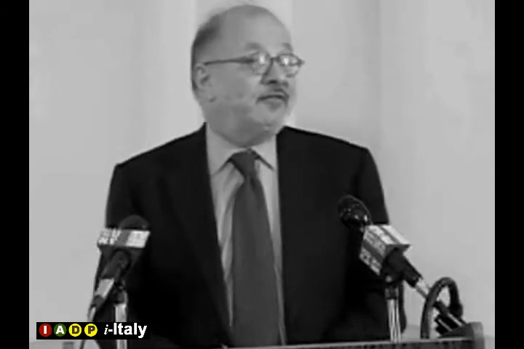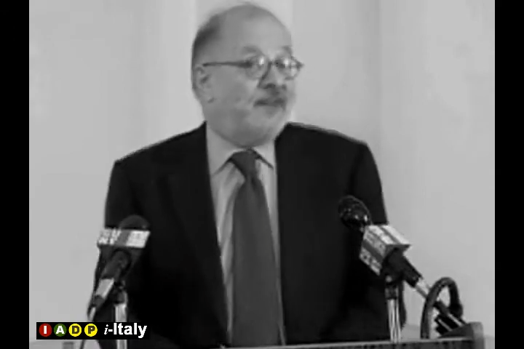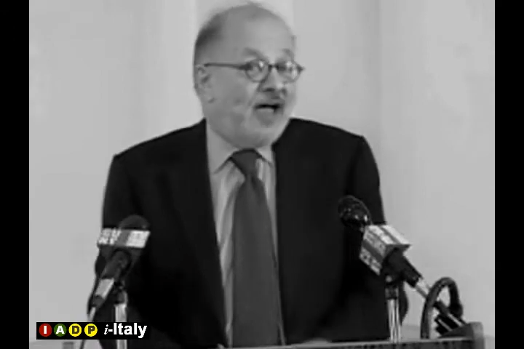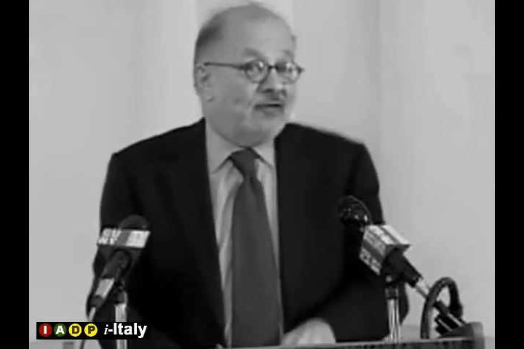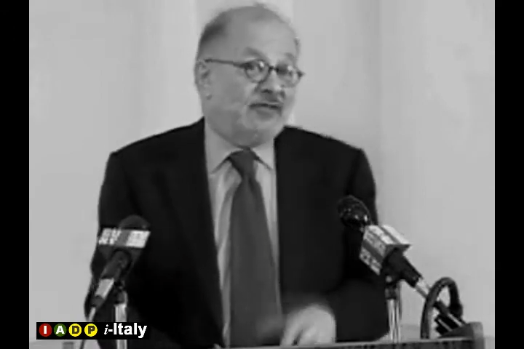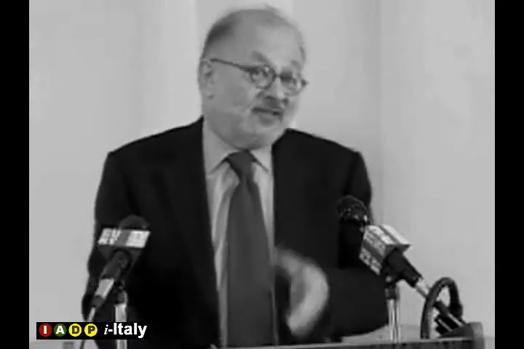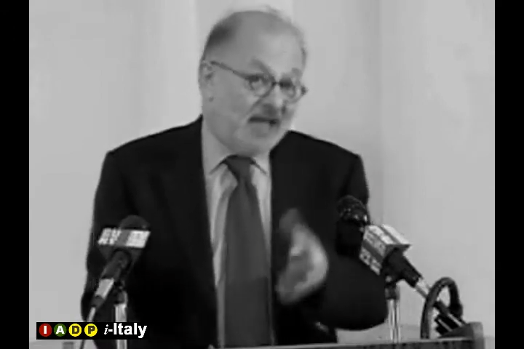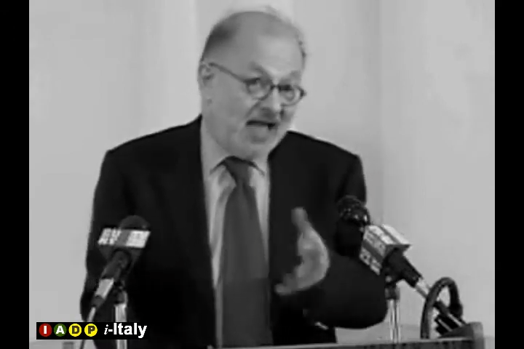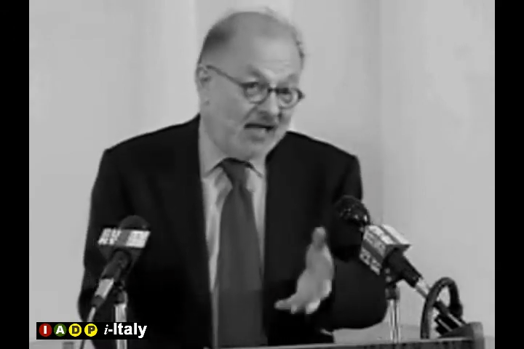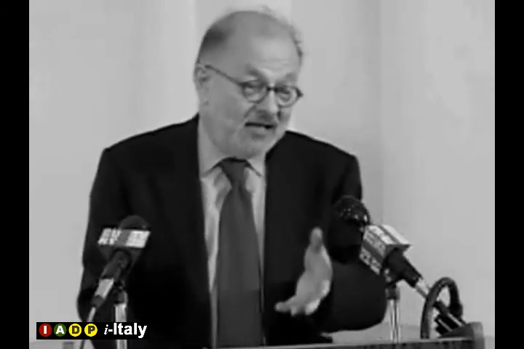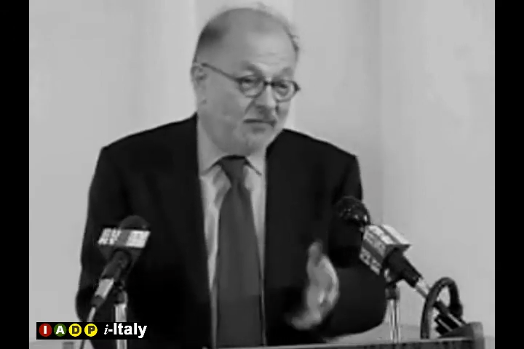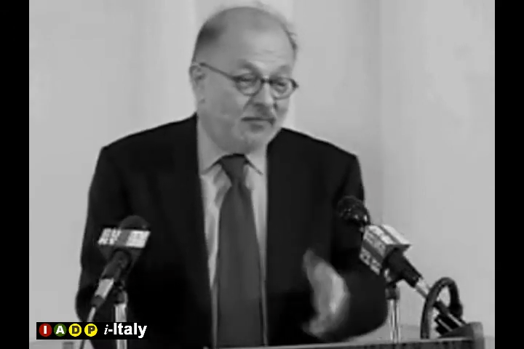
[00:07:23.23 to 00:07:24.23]
and found that they
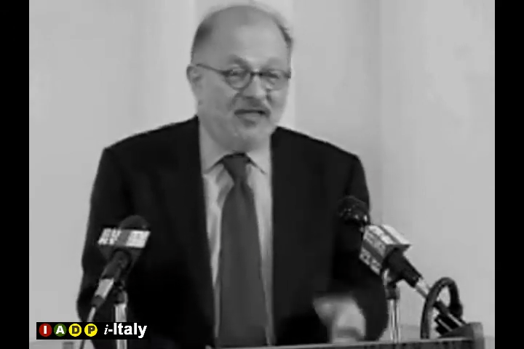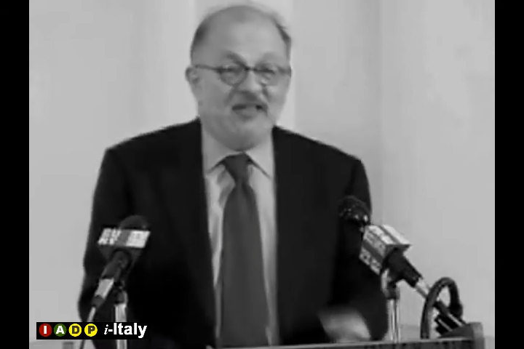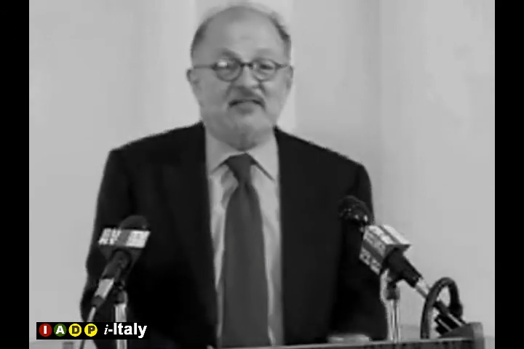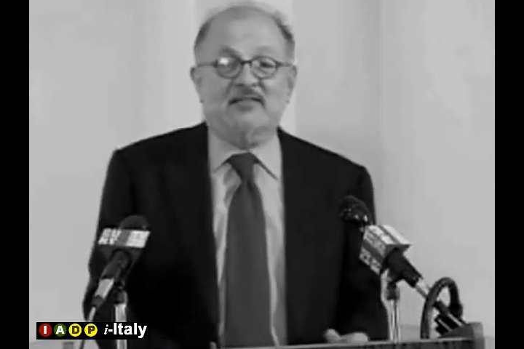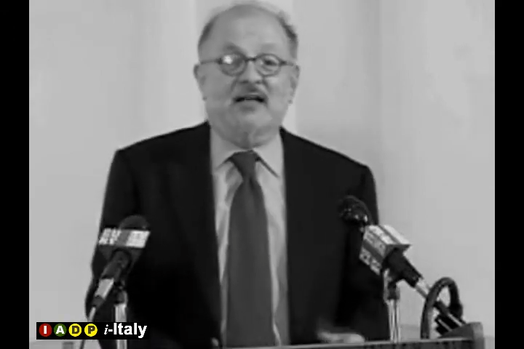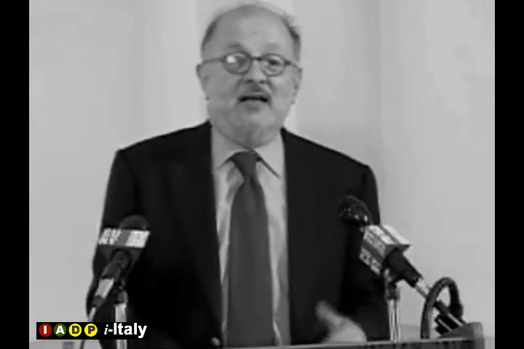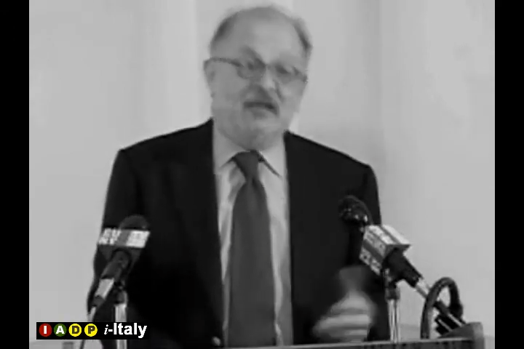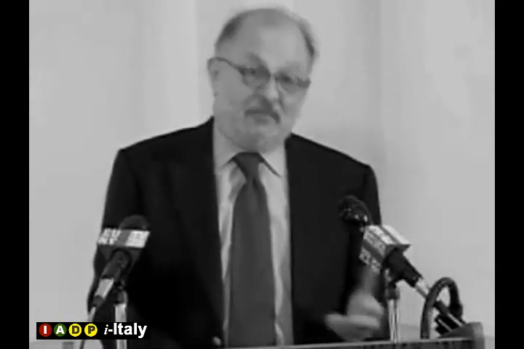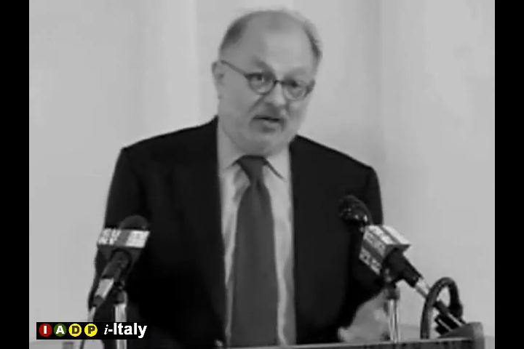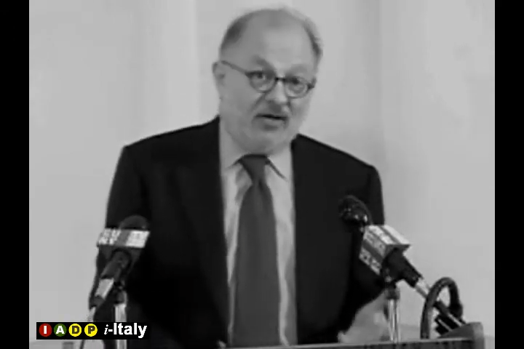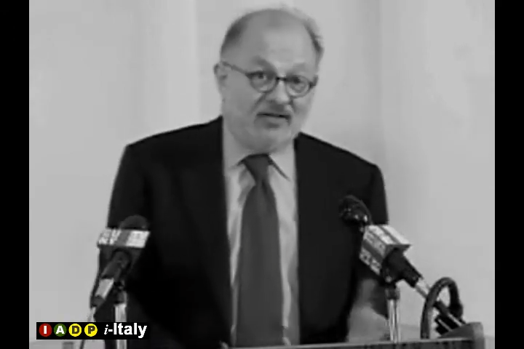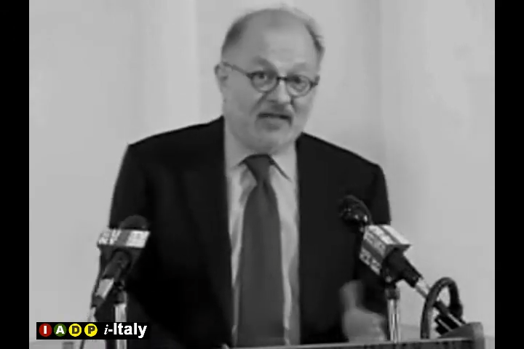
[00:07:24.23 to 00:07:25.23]
hated priests
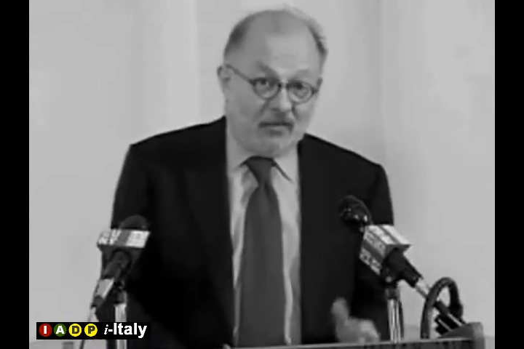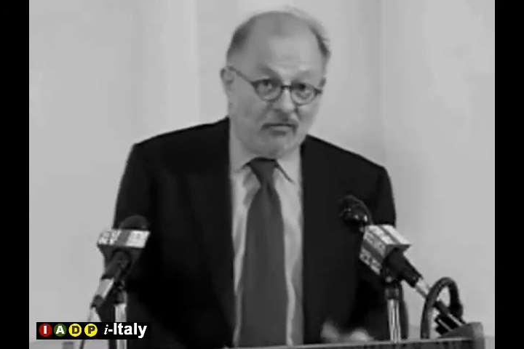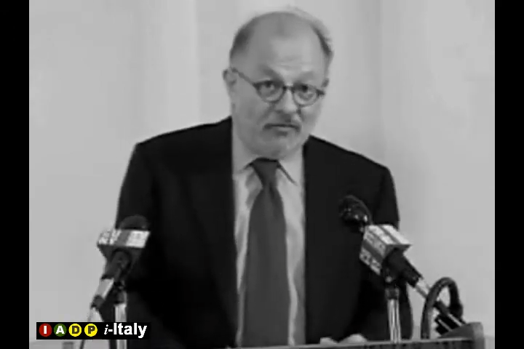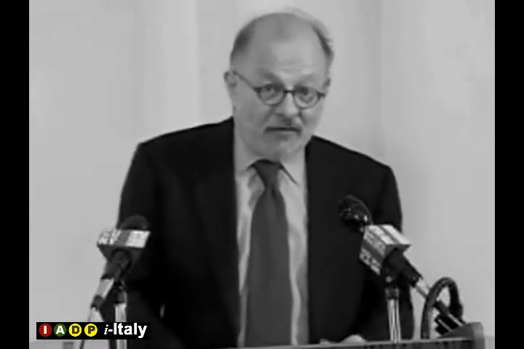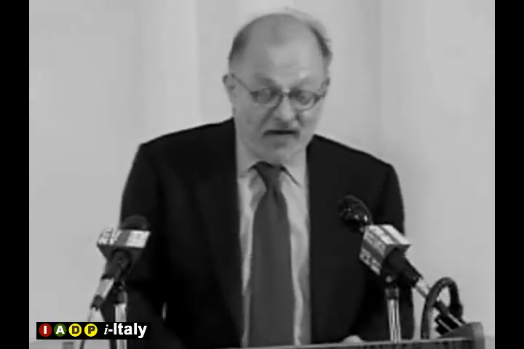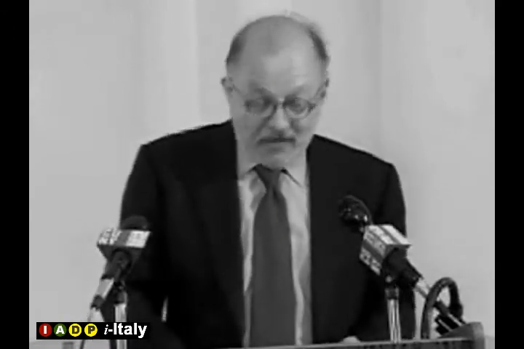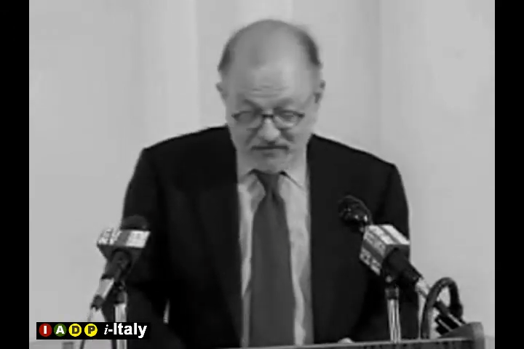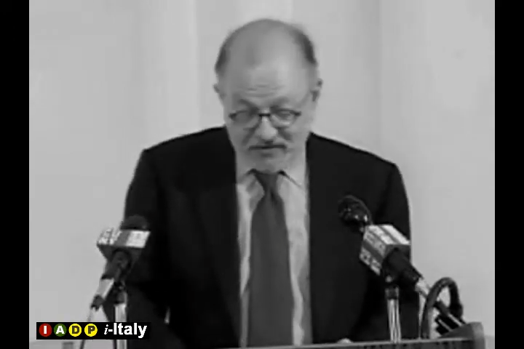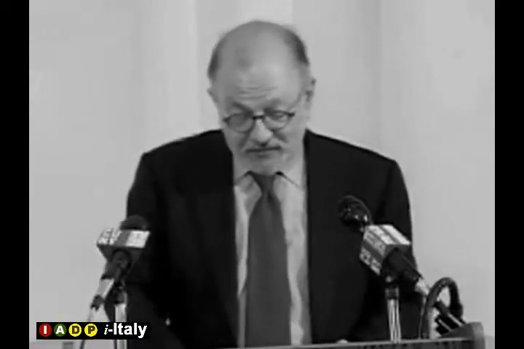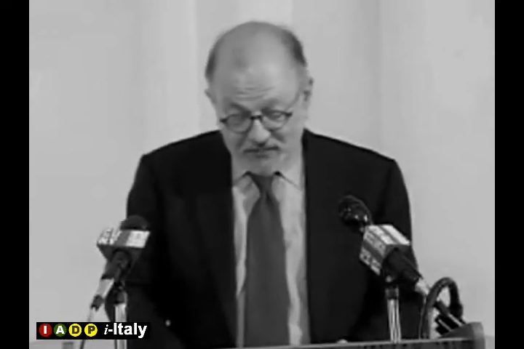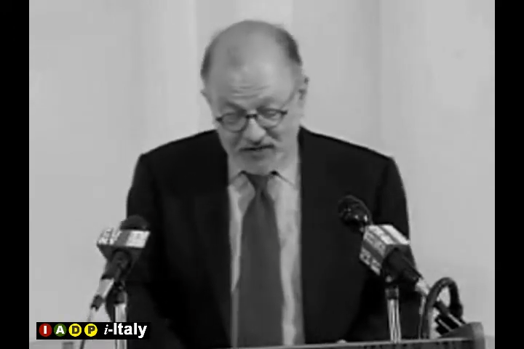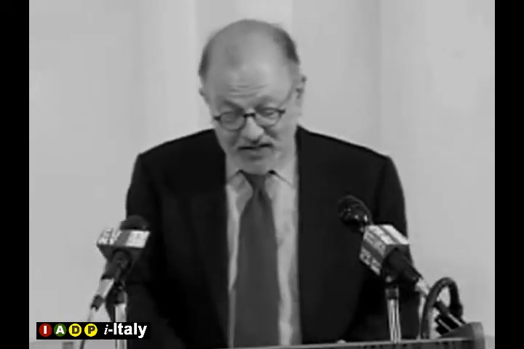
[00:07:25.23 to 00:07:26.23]
because they were afraid of them.